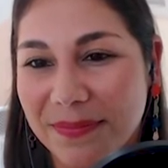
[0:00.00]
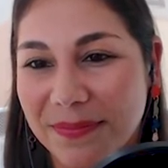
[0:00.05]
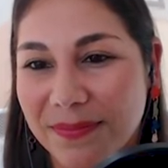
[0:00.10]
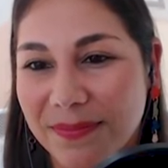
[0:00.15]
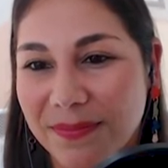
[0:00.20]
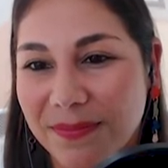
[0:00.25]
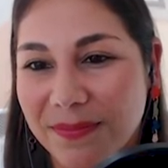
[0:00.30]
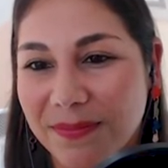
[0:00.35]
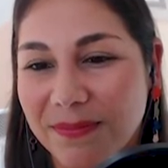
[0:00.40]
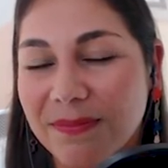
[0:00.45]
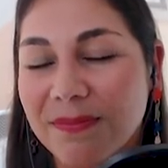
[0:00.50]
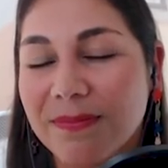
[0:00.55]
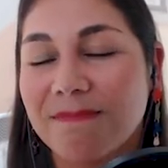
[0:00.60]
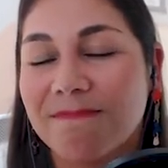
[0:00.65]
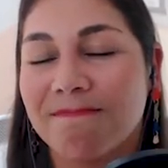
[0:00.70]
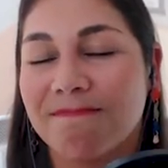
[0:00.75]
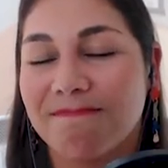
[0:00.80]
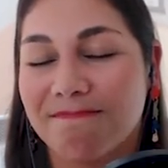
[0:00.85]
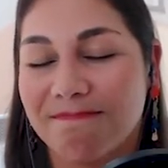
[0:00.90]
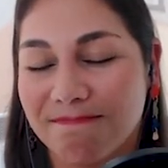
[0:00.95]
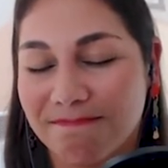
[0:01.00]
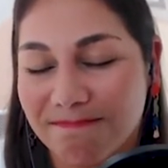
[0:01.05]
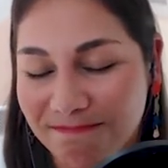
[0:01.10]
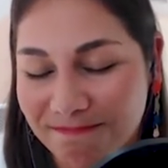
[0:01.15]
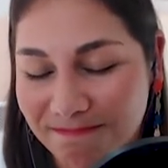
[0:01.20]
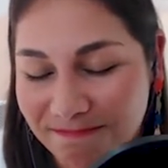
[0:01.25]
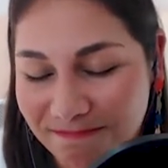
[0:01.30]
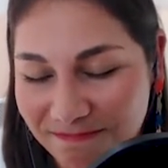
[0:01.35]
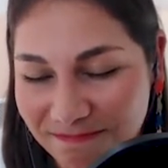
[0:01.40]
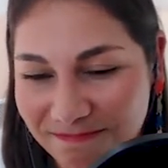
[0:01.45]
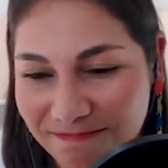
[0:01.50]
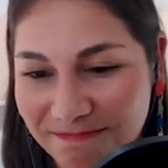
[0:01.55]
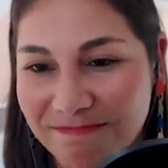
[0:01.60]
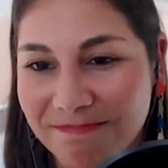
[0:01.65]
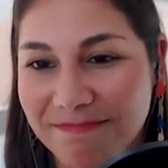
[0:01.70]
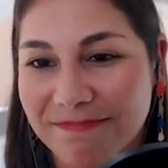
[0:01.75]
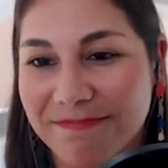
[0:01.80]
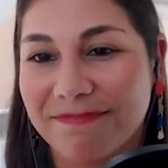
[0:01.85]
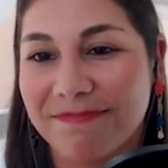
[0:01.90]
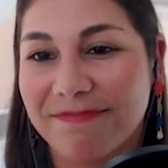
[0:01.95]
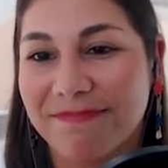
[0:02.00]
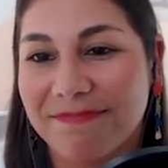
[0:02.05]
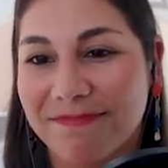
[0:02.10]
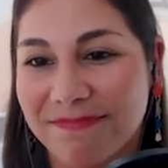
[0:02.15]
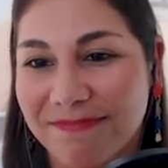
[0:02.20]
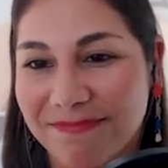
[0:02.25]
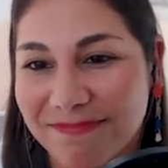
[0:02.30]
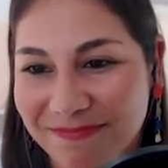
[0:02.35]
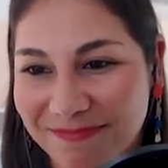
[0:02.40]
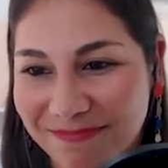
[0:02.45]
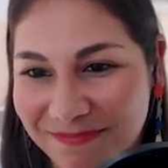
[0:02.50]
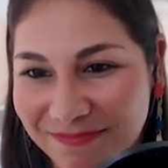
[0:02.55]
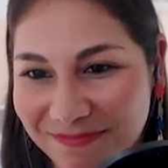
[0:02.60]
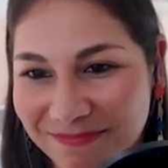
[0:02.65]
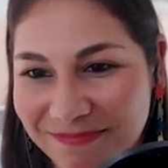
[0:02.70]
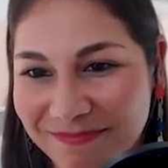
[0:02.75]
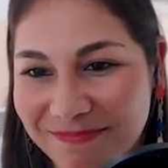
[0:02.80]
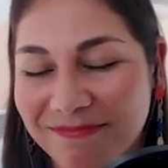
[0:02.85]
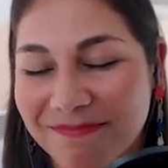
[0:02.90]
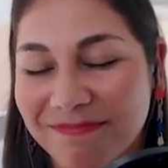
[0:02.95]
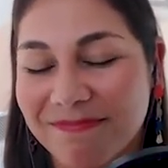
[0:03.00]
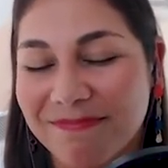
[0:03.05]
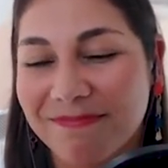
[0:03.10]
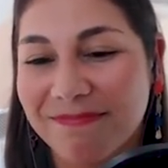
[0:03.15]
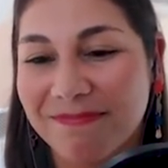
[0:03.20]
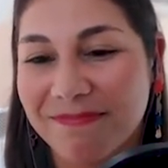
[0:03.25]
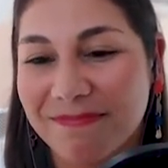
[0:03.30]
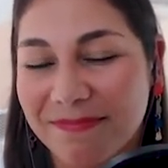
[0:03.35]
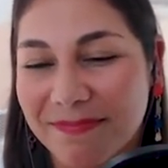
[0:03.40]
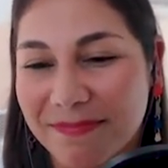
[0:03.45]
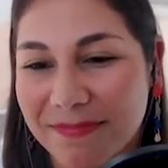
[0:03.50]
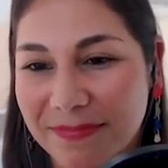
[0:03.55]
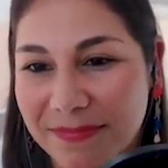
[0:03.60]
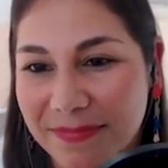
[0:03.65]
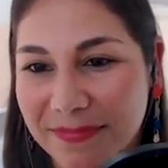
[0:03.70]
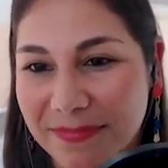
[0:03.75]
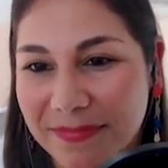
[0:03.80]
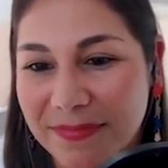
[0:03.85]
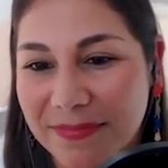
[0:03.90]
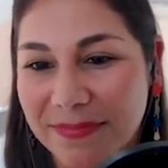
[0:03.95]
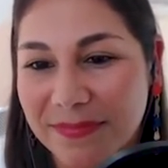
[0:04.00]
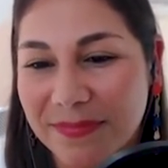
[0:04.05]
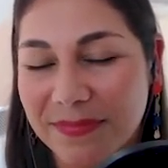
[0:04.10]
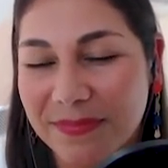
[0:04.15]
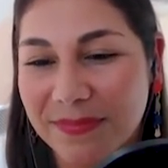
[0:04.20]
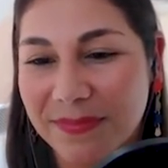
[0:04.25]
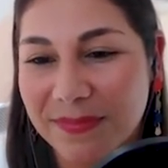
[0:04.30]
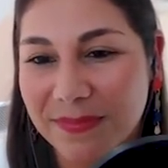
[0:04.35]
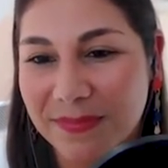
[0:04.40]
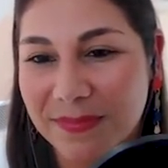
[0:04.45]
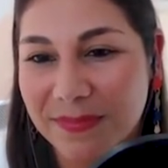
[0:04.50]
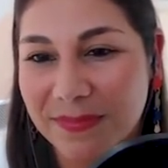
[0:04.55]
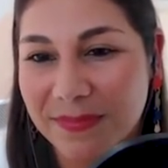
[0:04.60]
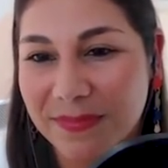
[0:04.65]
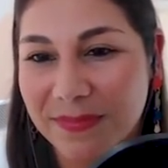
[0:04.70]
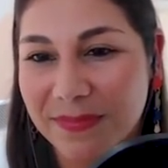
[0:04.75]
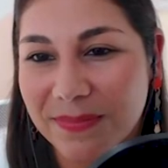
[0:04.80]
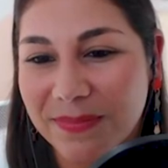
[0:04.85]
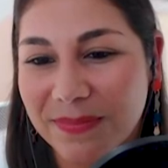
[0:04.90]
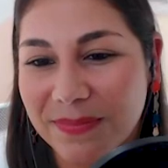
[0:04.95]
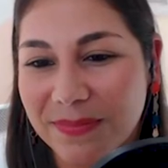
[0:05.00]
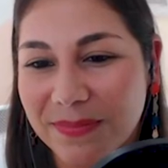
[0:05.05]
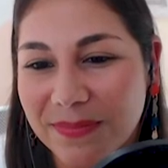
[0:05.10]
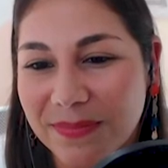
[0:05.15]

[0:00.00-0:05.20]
(not speaking)